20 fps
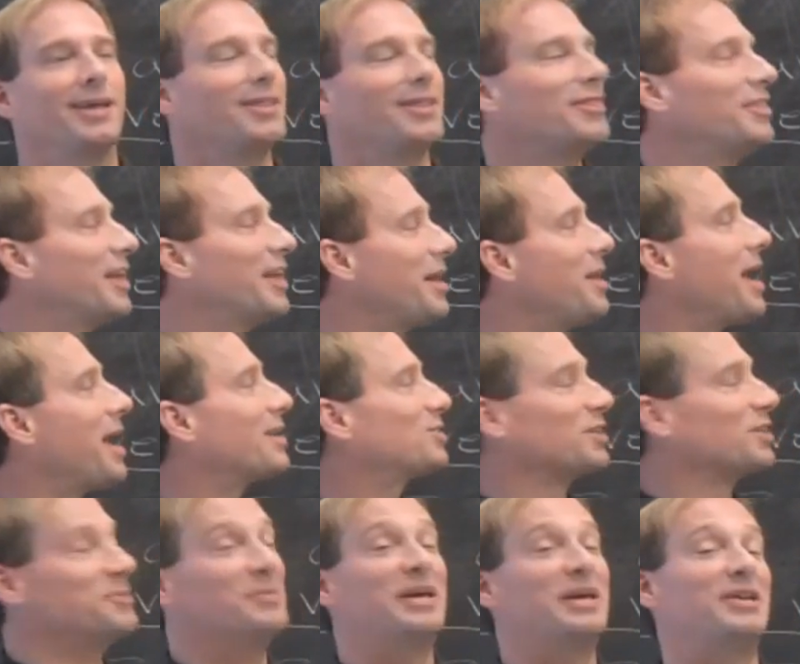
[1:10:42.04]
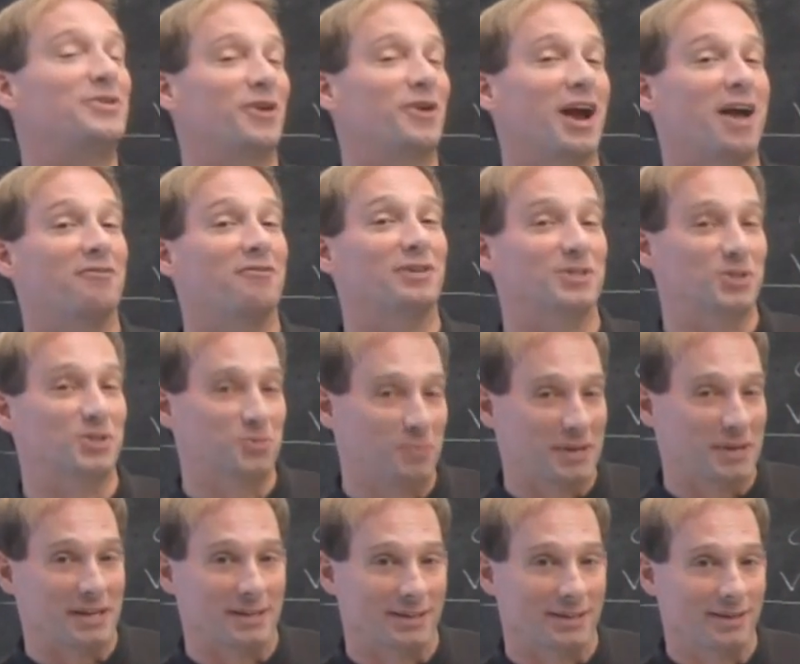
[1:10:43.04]
they actually mean your average
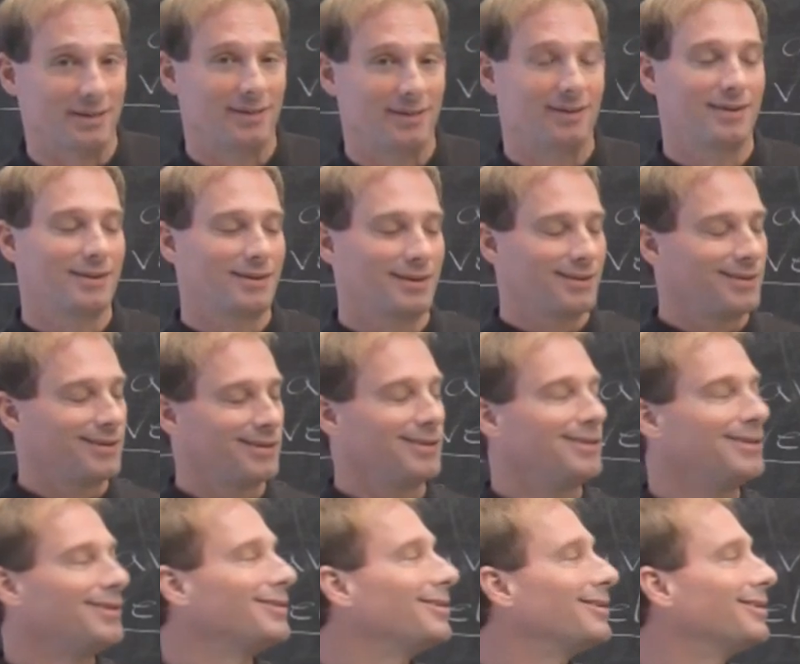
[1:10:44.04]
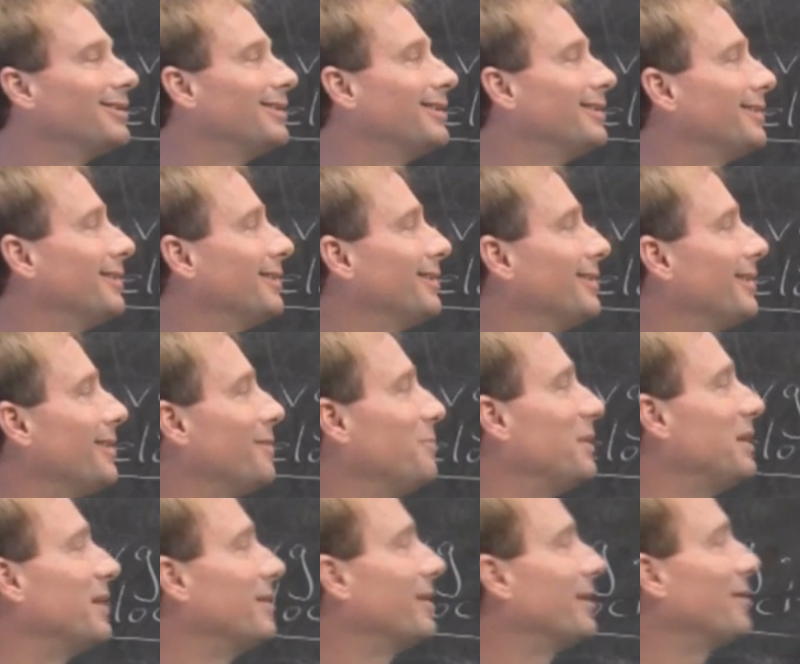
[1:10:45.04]
speed.
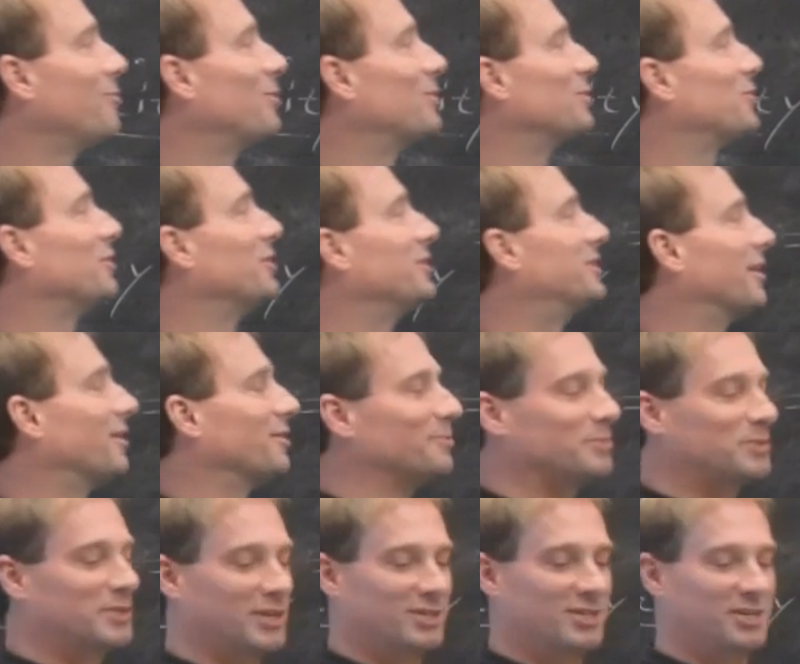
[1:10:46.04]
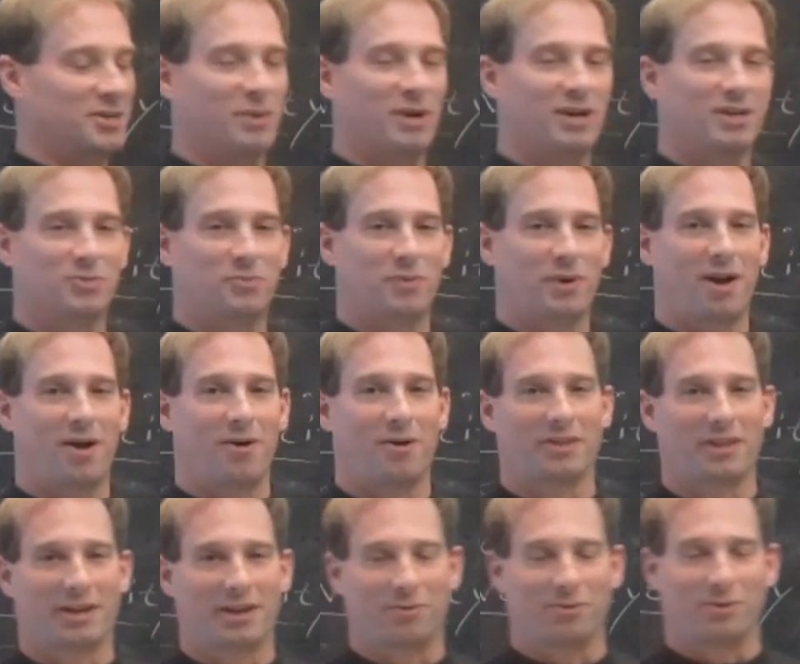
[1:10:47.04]
They, they want you to tell them 60 miles per hour.
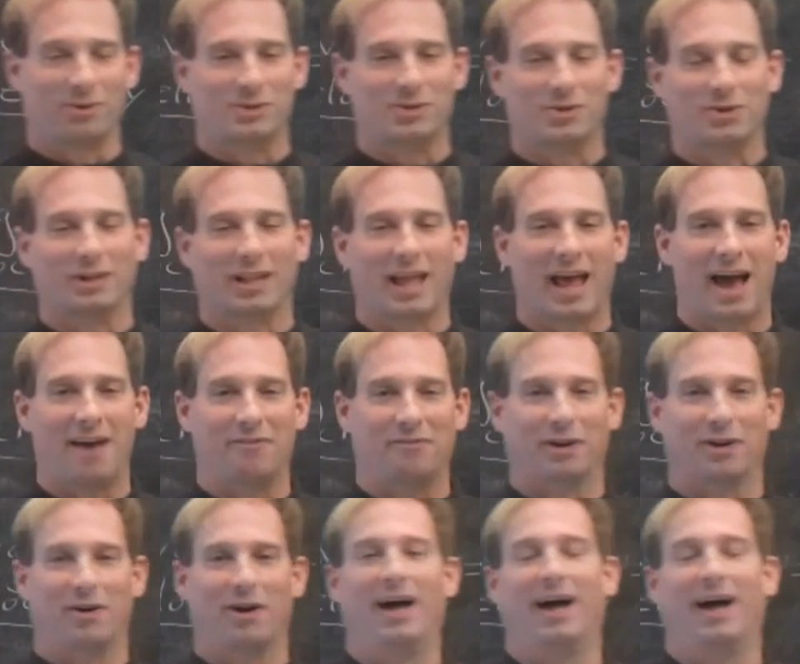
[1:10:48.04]
They don't want you to laugh and go,